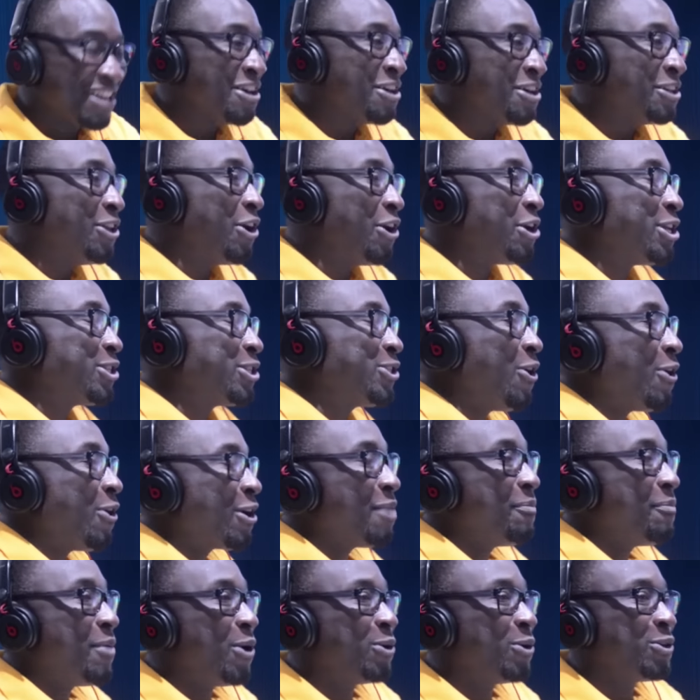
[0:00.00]
Now, you talk
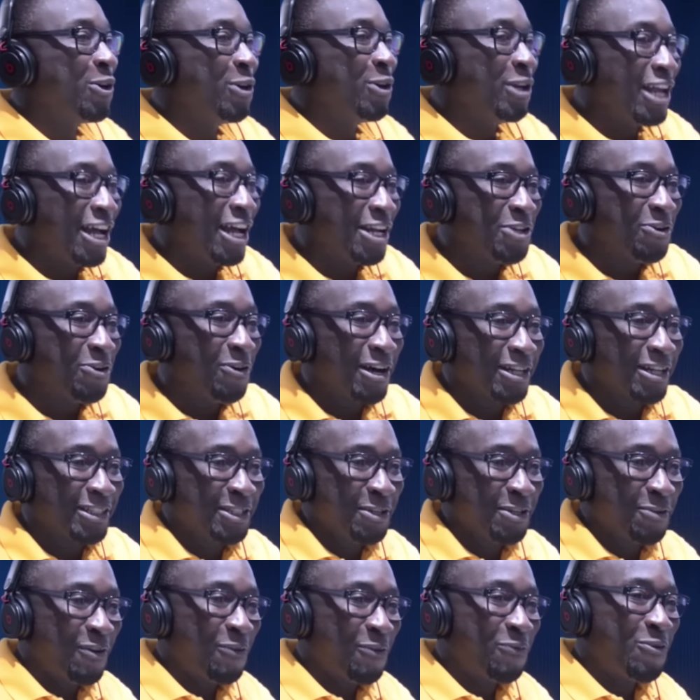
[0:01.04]
about Orlando
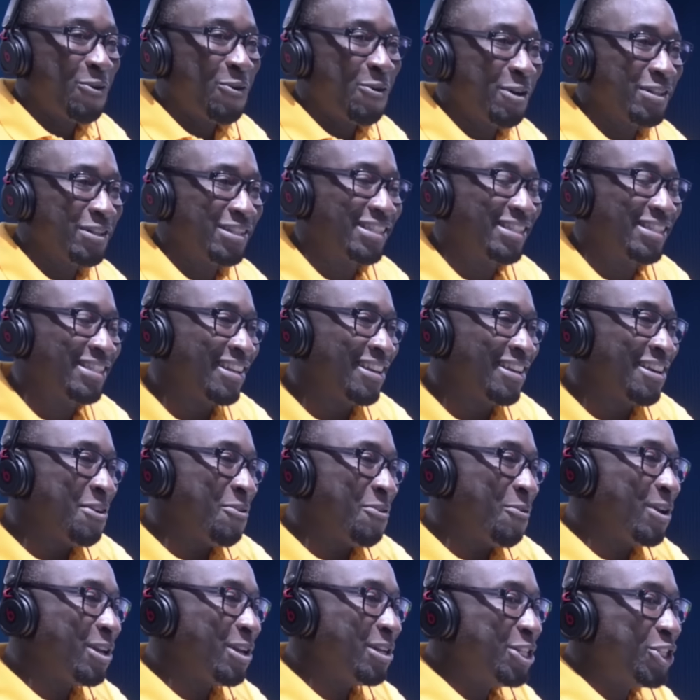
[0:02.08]
Octave, of course,
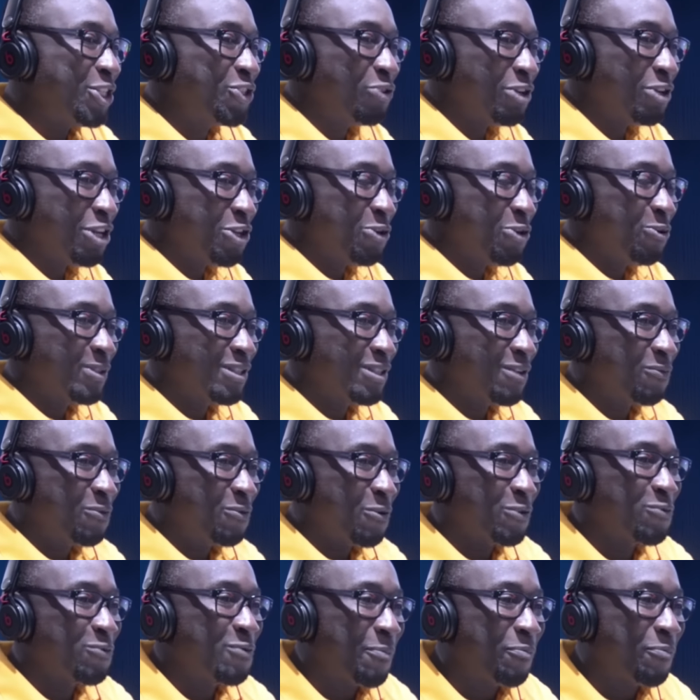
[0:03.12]
one of the Trini youths, of
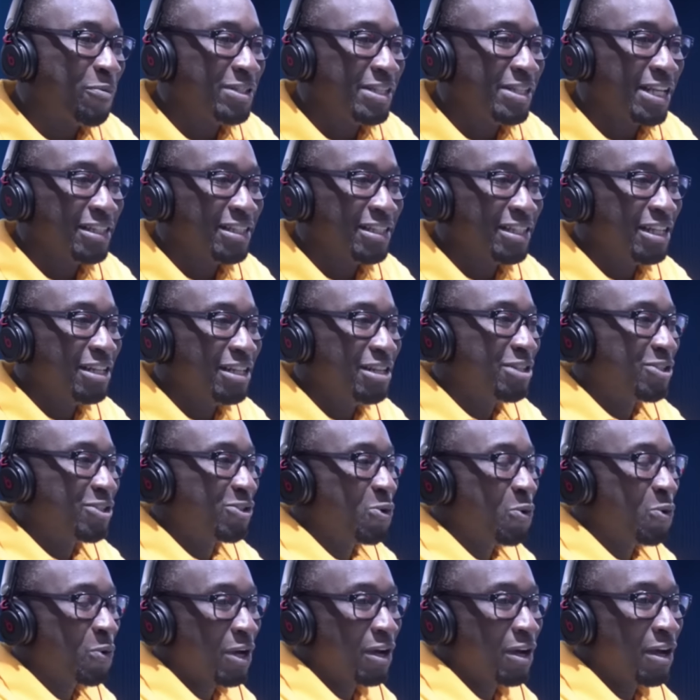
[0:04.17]
course, representing in the
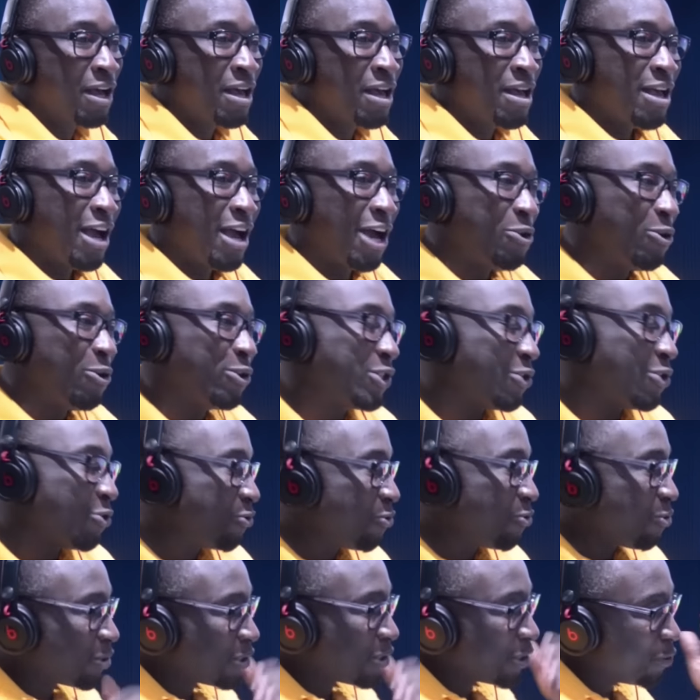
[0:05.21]
soca and also
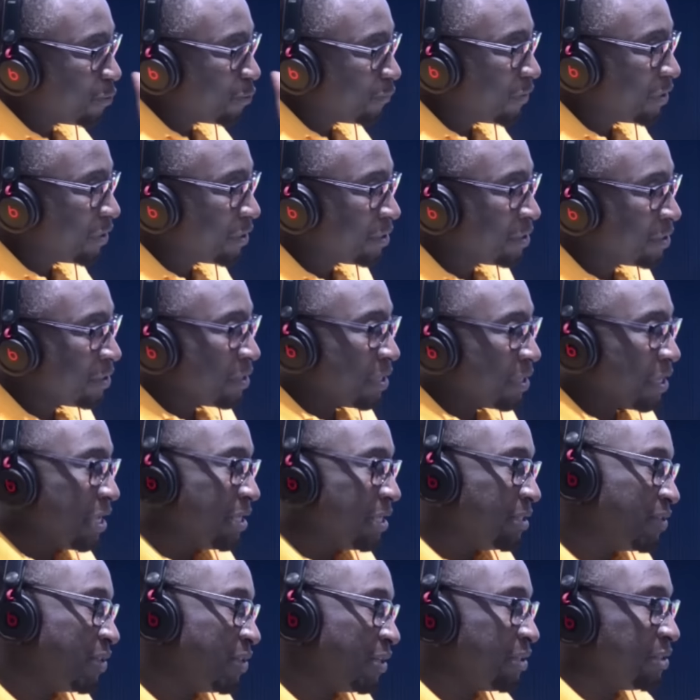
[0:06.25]
crossing over
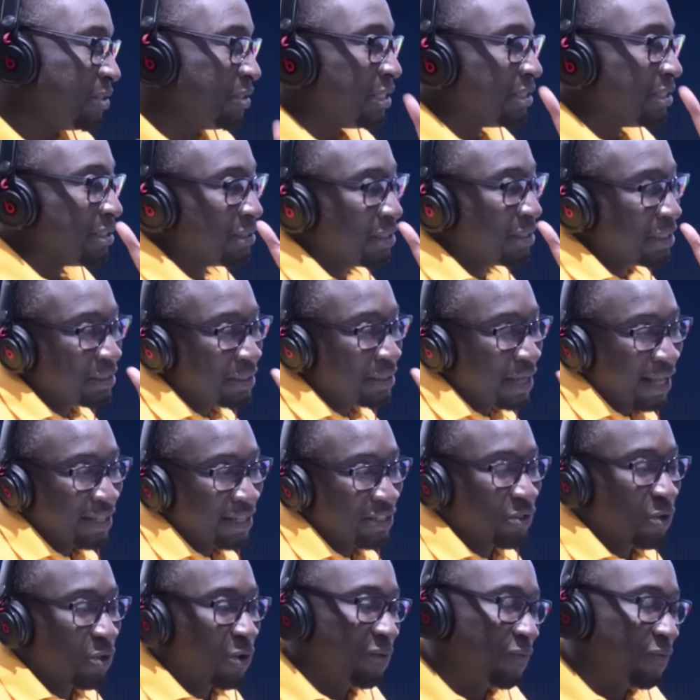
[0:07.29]
into the
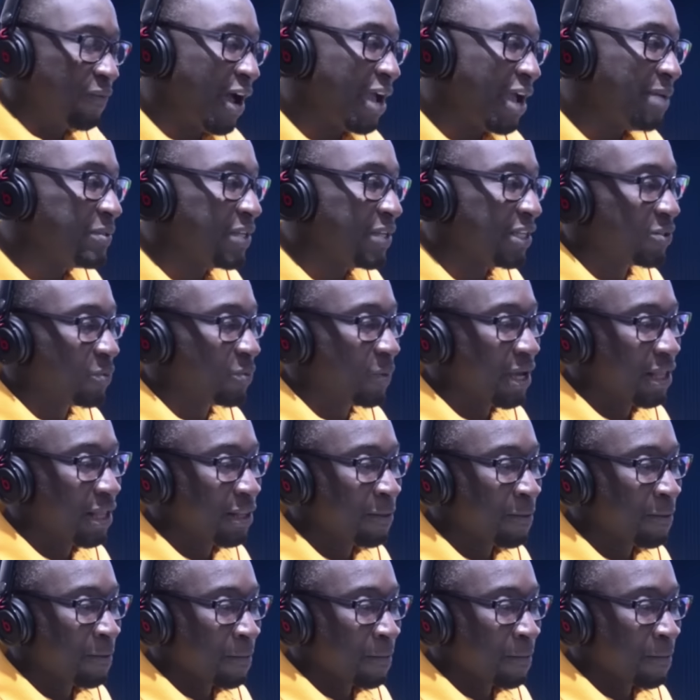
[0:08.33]
dancehall vibes as well.